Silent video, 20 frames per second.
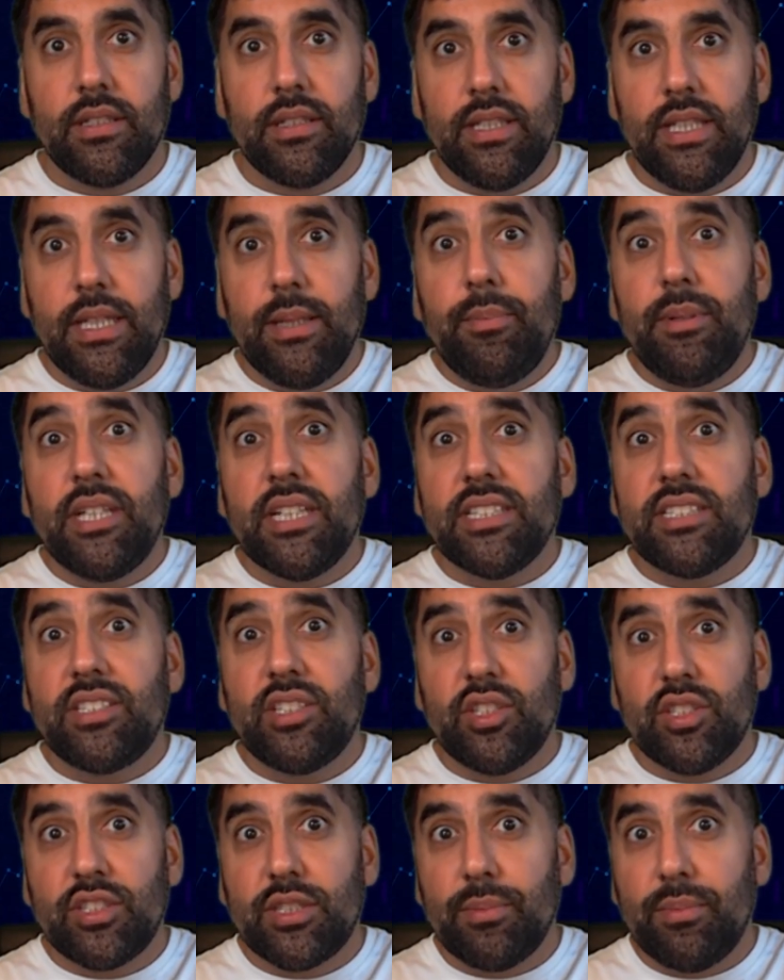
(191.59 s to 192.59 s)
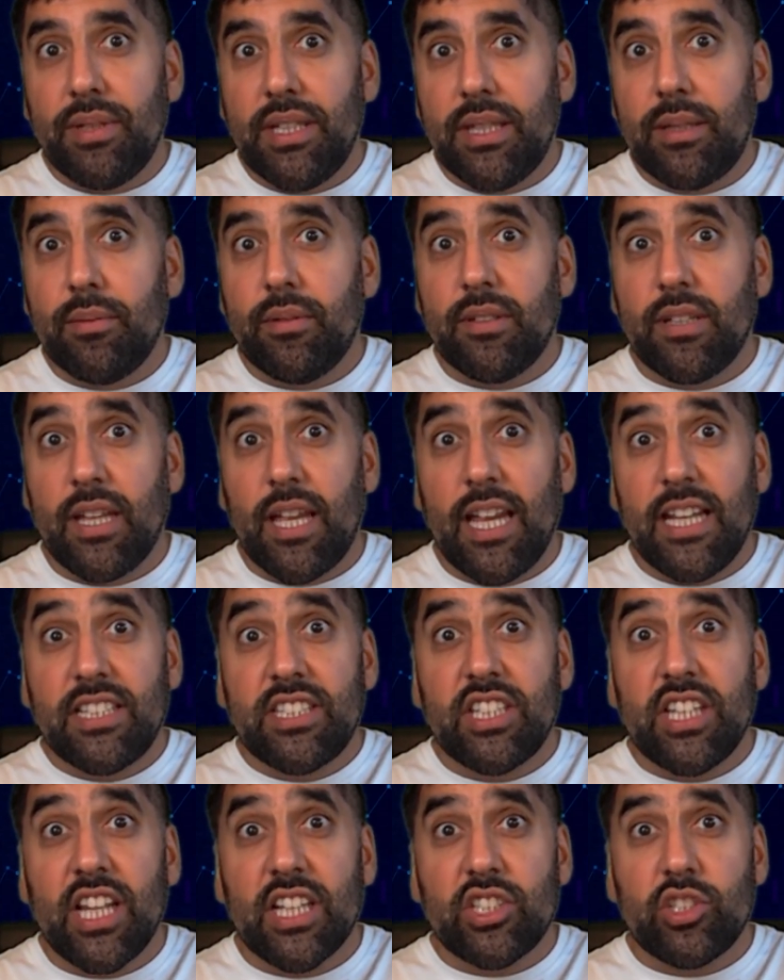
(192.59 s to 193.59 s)
Nebius used to be the
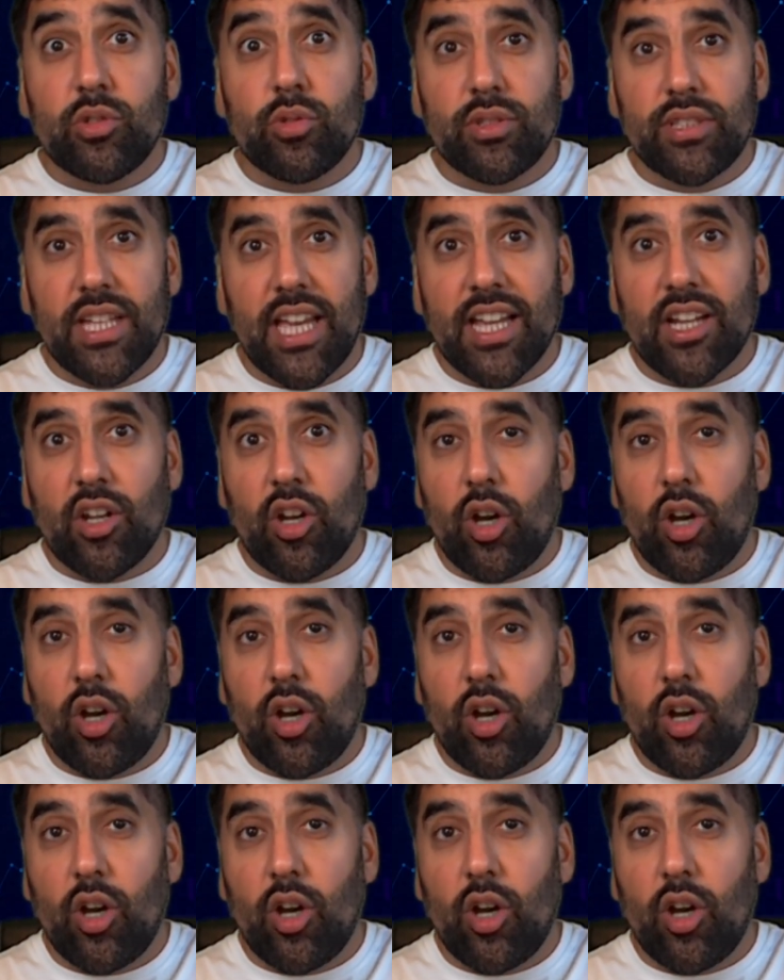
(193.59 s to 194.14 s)
international tech